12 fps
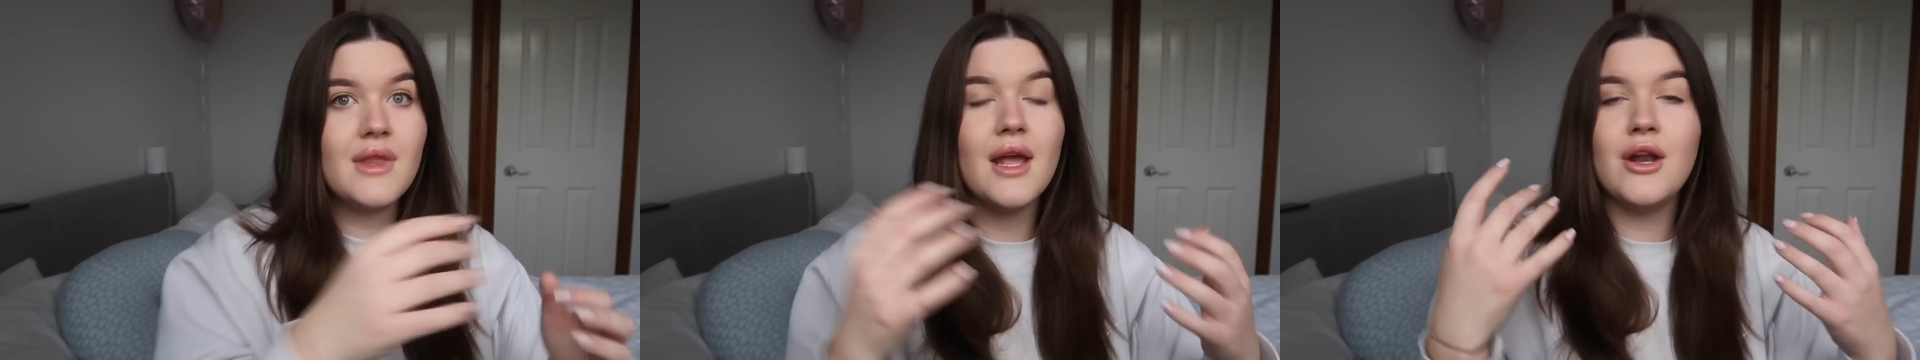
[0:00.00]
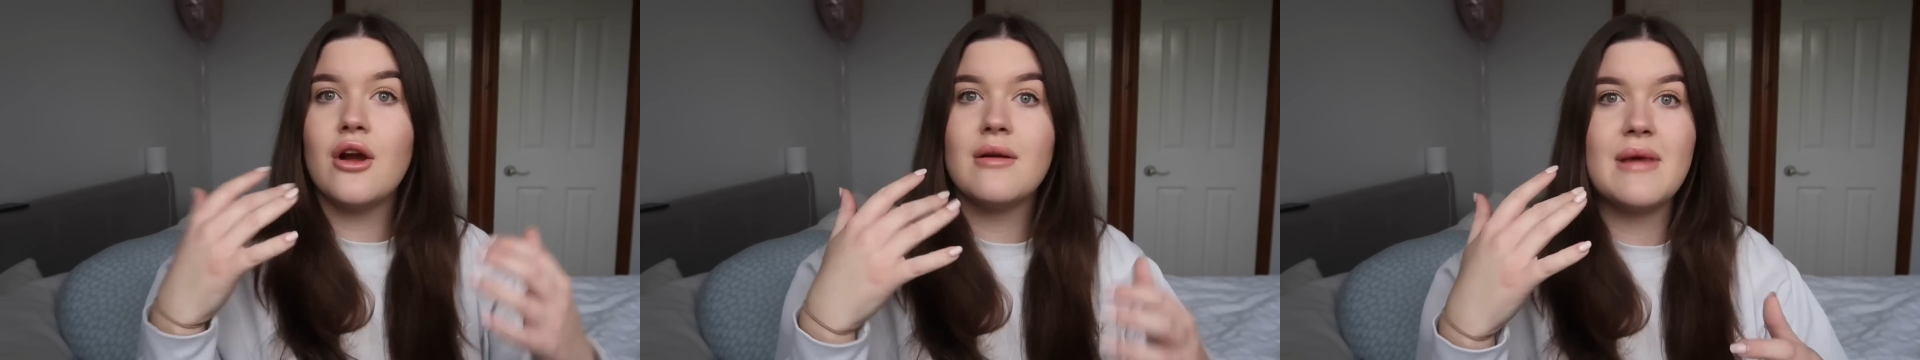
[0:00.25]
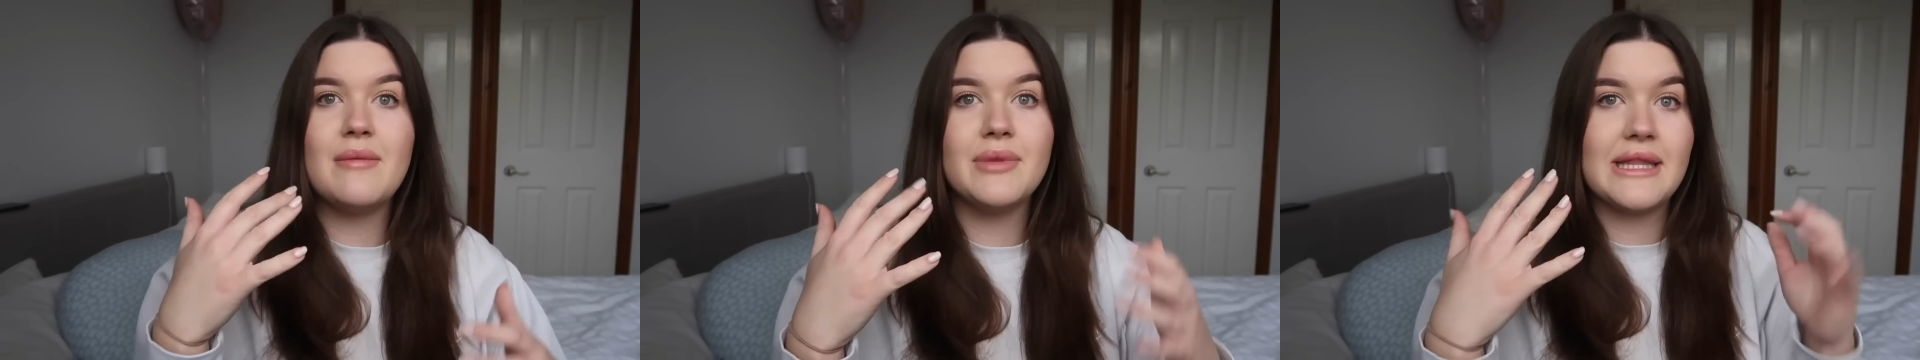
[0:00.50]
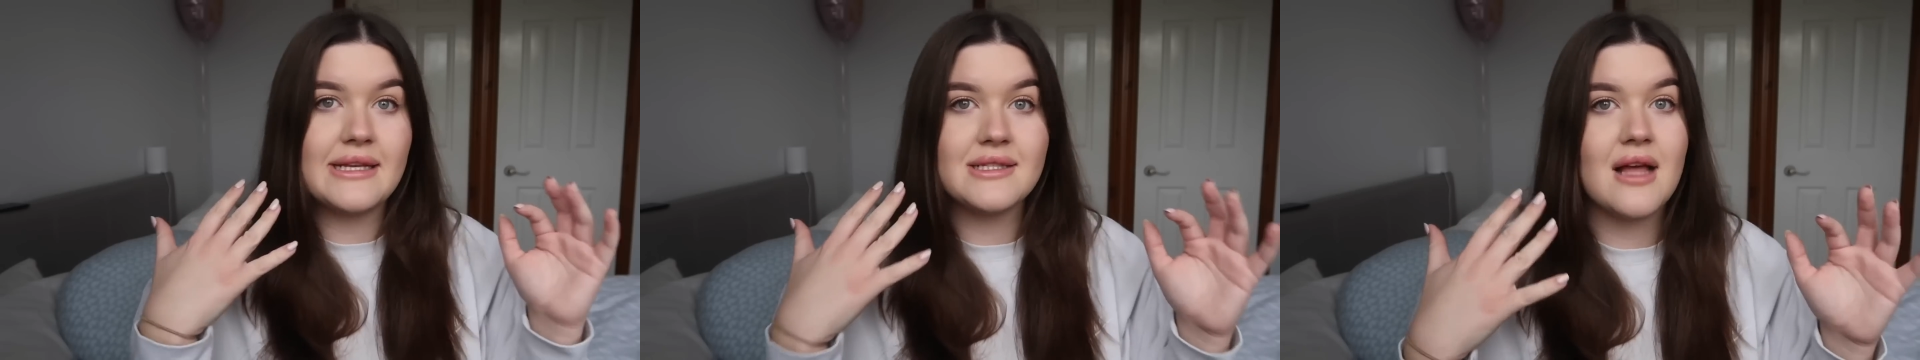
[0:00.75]
And I remember
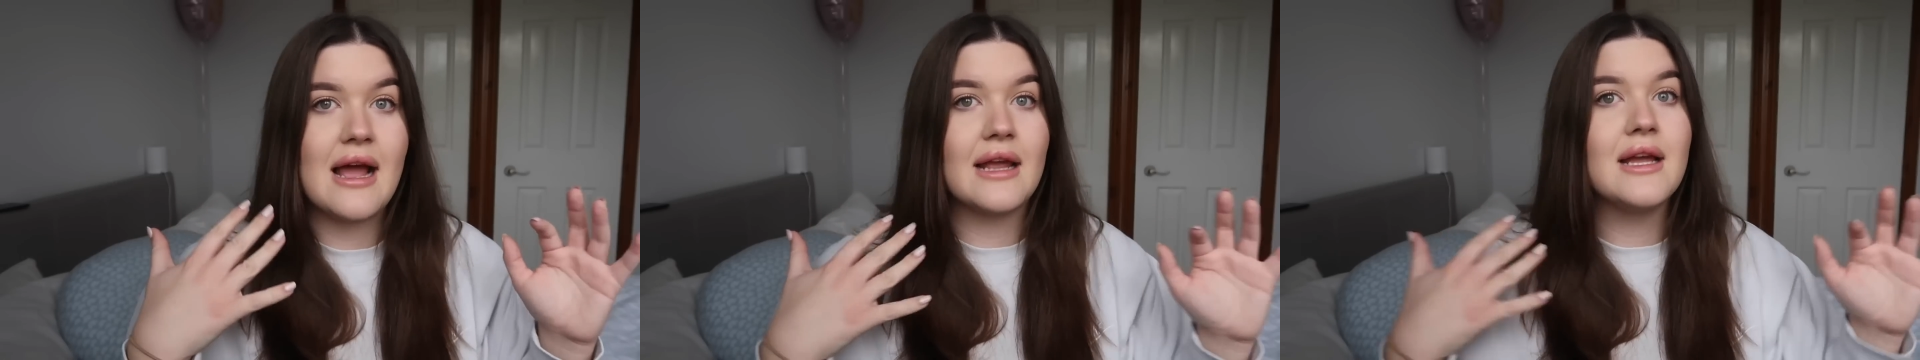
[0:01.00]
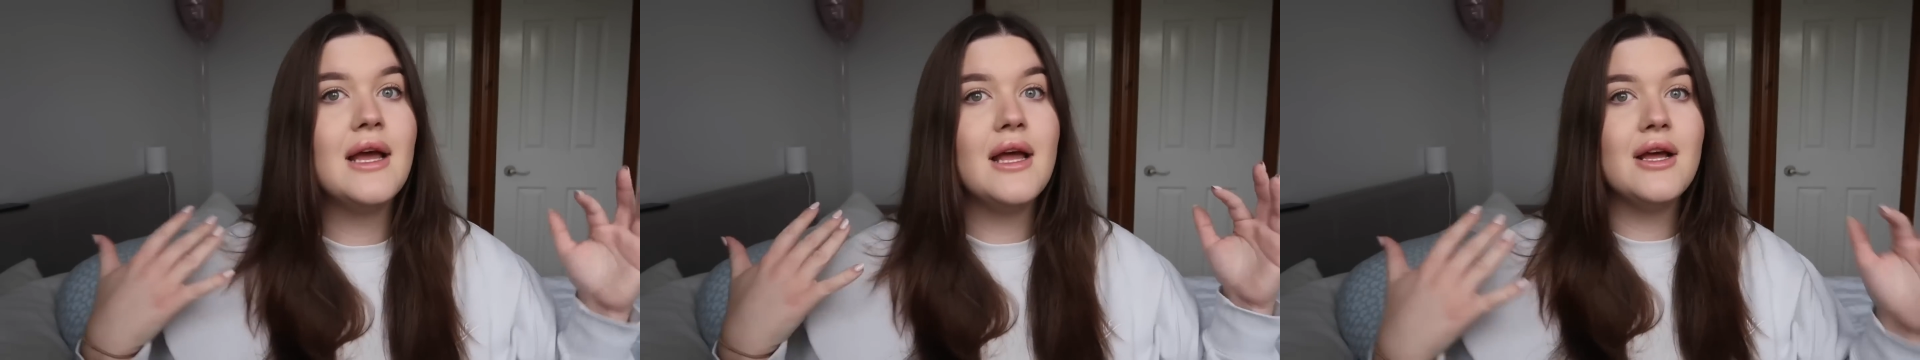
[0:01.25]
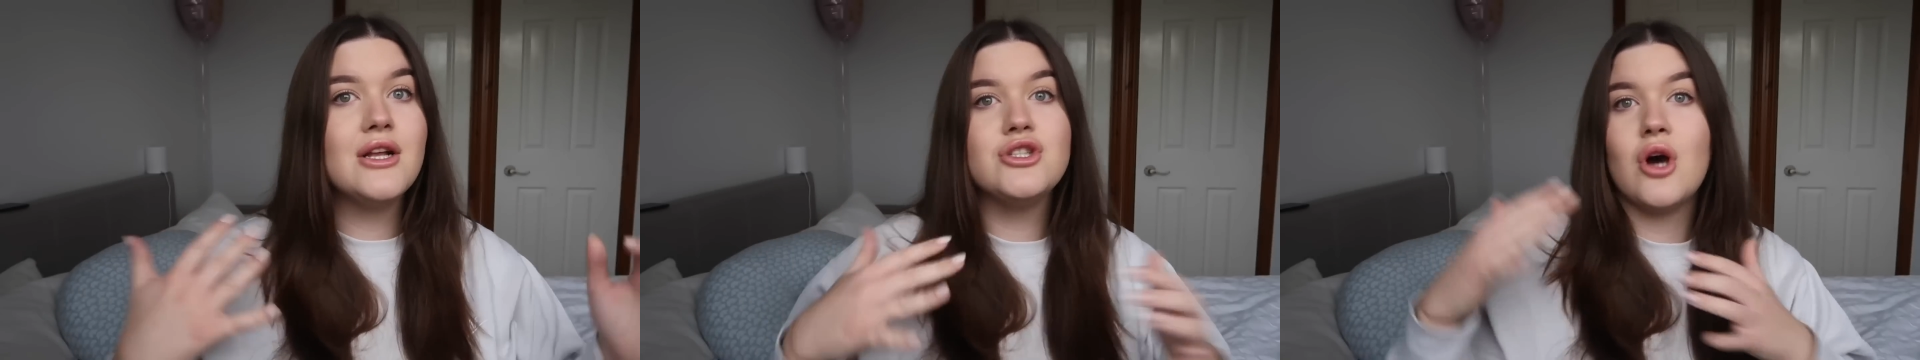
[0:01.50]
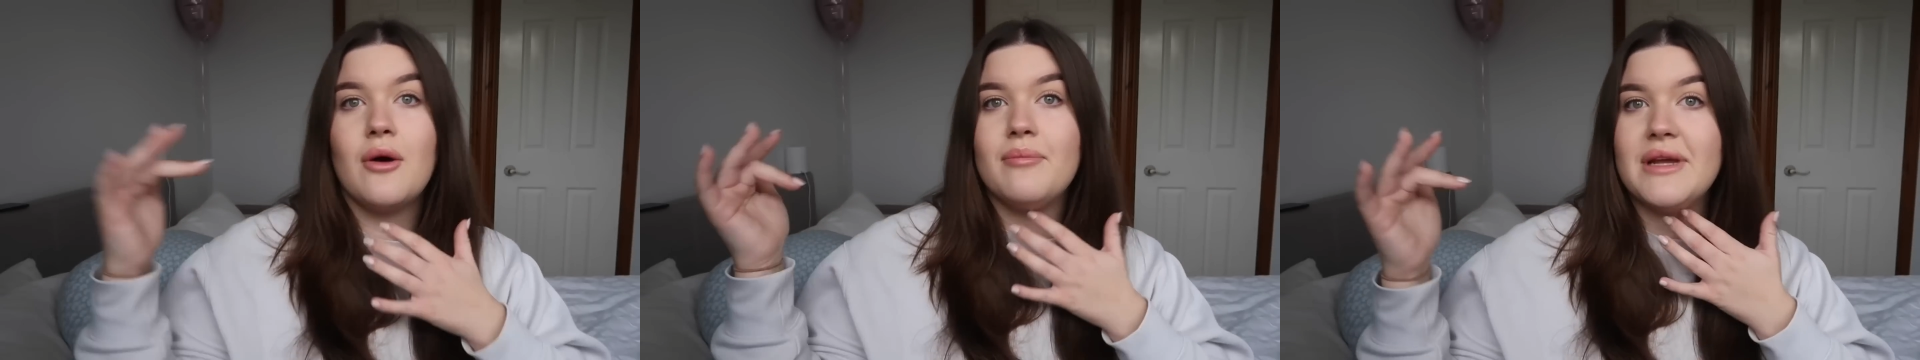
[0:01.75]
this like
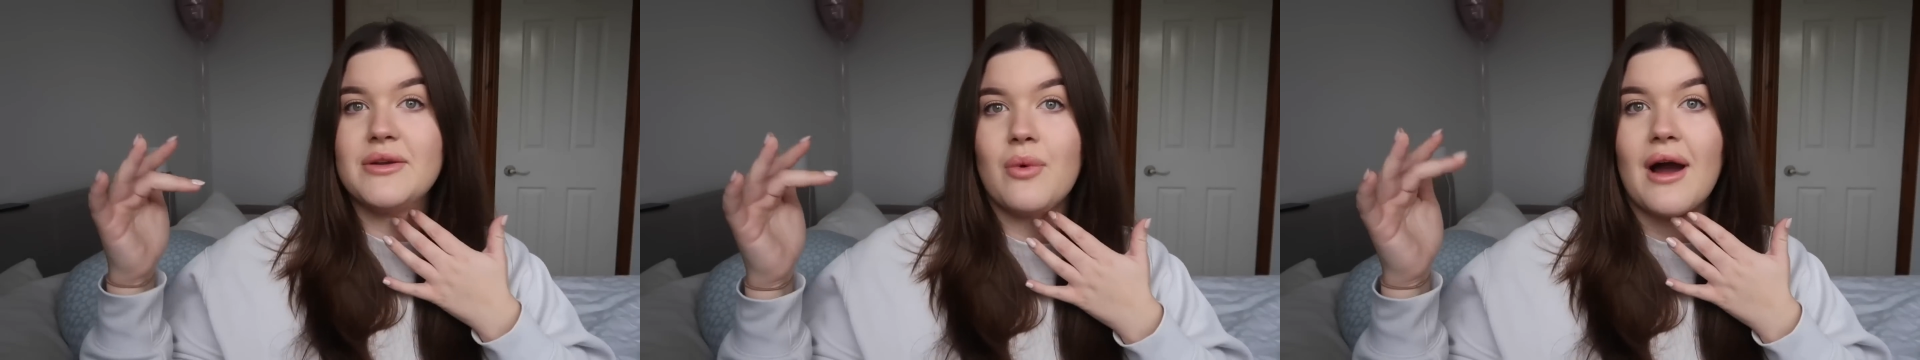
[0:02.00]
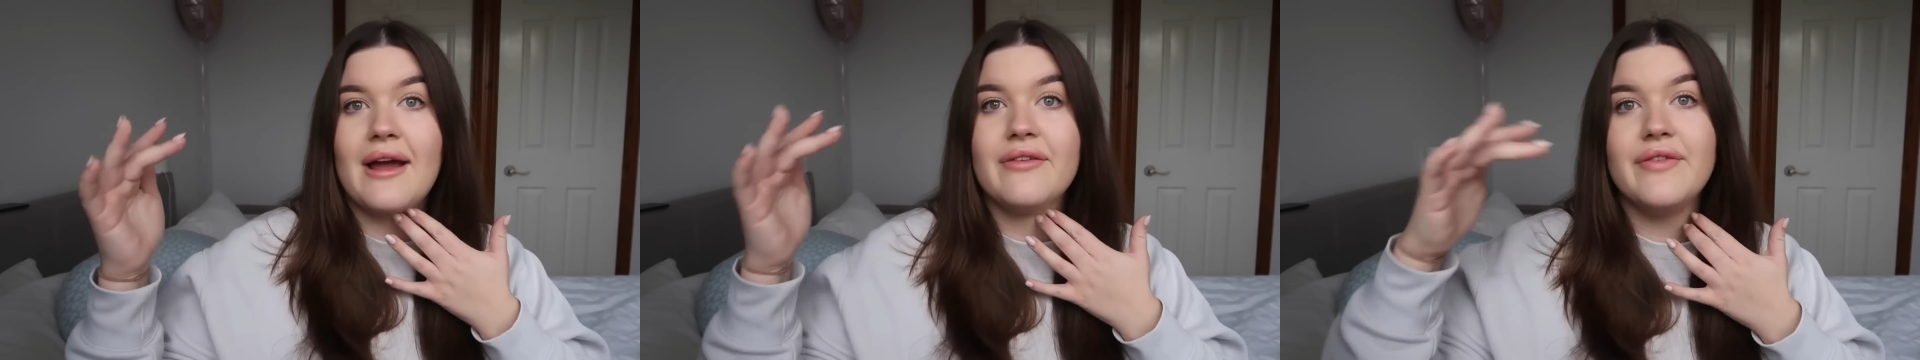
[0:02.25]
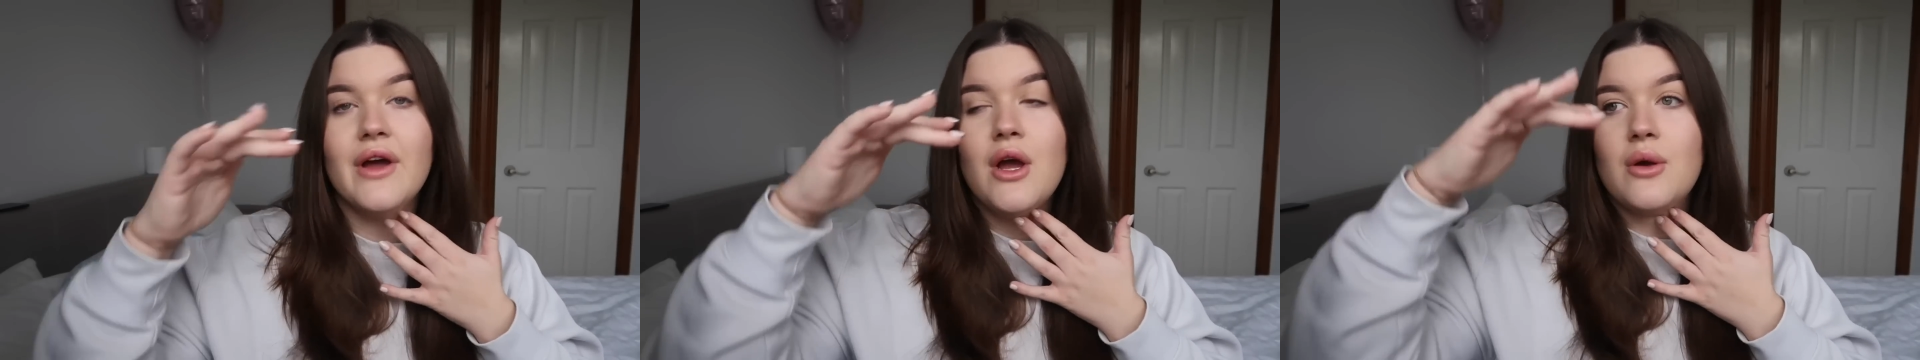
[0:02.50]
top midwife